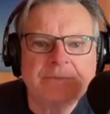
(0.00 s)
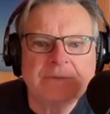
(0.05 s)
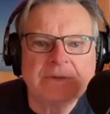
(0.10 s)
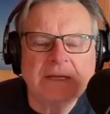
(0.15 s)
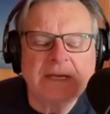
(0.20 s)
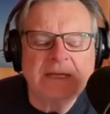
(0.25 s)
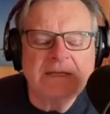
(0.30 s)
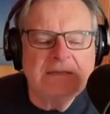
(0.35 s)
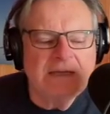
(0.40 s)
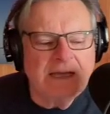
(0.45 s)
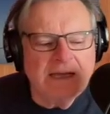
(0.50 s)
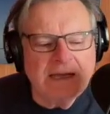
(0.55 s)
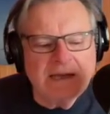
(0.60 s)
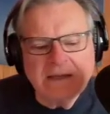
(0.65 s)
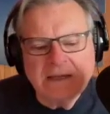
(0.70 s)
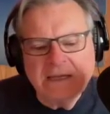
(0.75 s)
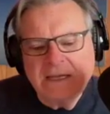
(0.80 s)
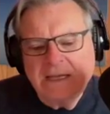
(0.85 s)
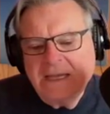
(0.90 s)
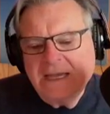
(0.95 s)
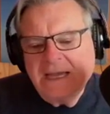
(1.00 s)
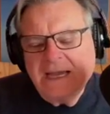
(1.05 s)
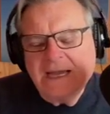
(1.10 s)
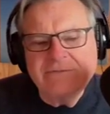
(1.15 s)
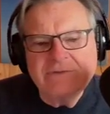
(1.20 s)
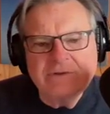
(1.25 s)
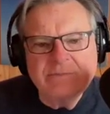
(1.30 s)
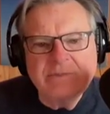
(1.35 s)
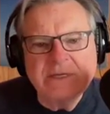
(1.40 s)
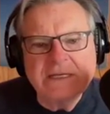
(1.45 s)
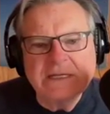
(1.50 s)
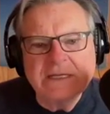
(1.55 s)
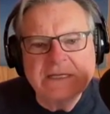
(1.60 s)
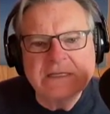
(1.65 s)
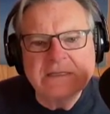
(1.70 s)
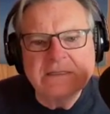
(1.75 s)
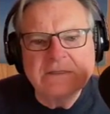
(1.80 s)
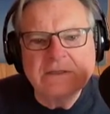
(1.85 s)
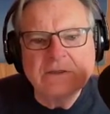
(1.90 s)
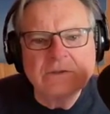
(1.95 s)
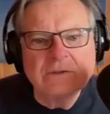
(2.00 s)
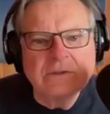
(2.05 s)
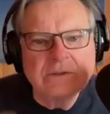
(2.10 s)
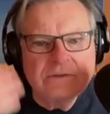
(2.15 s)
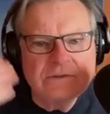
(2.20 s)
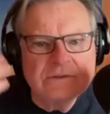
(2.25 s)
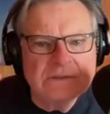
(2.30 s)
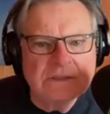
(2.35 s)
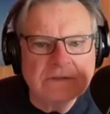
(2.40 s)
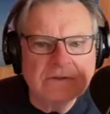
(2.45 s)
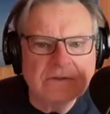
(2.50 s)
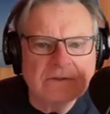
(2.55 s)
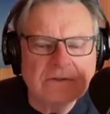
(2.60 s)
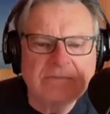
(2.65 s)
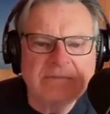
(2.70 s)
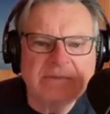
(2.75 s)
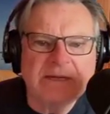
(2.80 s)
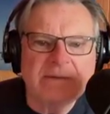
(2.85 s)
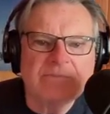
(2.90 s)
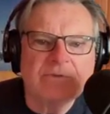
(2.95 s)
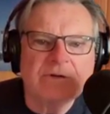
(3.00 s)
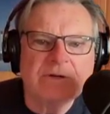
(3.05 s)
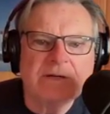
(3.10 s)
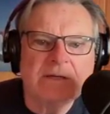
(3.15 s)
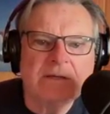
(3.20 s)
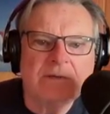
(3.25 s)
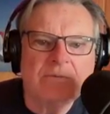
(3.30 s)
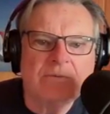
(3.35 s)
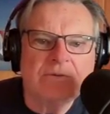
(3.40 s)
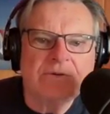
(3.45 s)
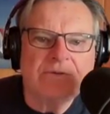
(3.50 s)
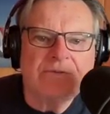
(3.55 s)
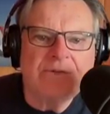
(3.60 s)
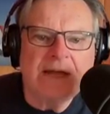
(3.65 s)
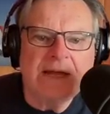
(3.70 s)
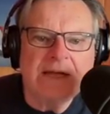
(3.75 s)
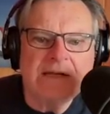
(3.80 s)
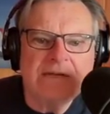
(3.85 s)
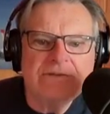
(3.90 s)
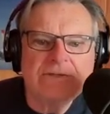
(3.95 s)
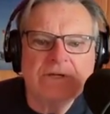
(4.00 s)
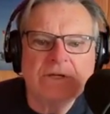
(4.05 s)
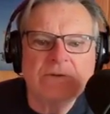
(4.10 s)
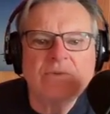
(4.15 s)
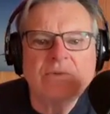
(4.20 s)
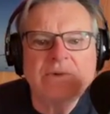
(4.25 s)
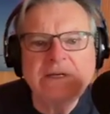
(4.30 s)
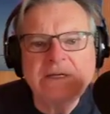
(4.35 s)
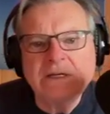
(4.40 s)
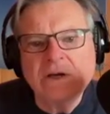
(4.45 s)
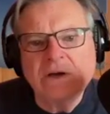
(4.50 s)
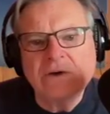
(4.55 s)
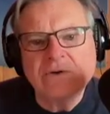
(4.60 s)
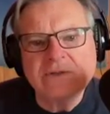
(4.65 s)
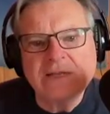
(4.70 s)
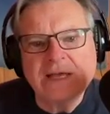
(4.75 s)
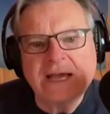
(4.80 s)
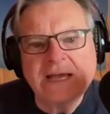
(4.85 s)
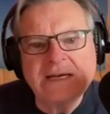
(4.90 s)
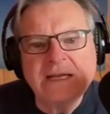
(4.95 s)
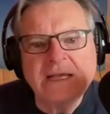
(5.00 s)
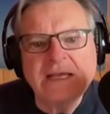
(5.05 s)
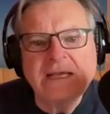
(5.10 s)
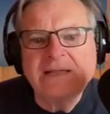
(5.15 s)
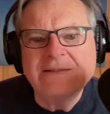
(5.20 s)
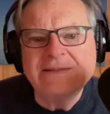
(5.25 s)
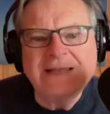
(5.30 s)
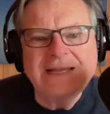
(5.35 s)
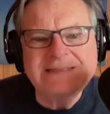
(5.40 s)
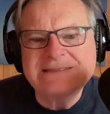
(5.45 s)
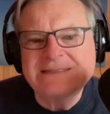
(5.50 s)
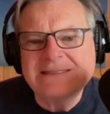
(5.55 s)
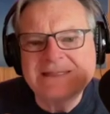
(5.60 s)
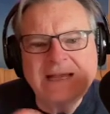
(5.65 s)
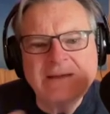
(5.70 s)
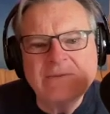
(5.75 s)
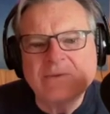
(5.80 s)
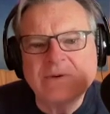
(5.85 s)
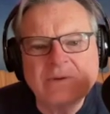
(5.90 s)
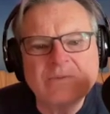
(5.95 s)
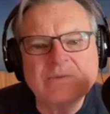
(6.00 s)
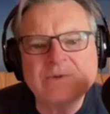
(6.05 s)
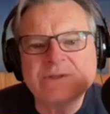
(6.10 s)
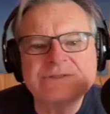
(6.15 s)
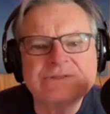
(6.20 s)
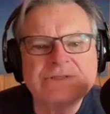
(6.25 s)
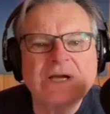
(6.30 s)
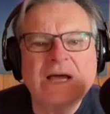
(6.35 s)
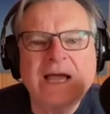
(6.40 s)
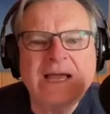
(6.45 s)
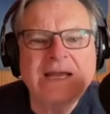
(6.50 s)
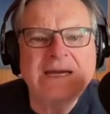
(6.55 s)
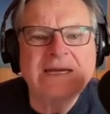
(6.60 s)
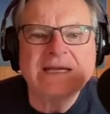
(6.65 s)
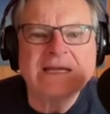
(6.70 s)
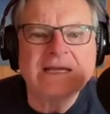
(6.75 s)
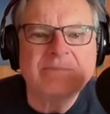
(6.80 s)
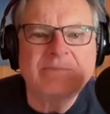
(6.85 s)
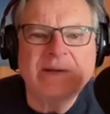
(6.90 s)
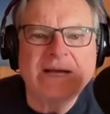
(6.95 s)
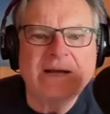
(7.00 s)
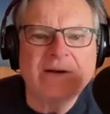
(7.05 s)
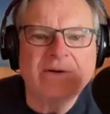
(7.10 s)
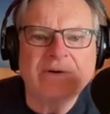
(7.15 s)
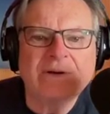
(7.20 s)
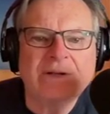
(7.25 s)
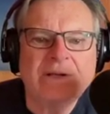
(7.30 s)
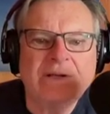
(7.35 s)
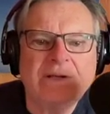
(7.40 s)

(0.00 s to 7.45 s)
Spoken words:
And yeah, everybody can lose a little memory with age. We know that. That's not what we're chiding about.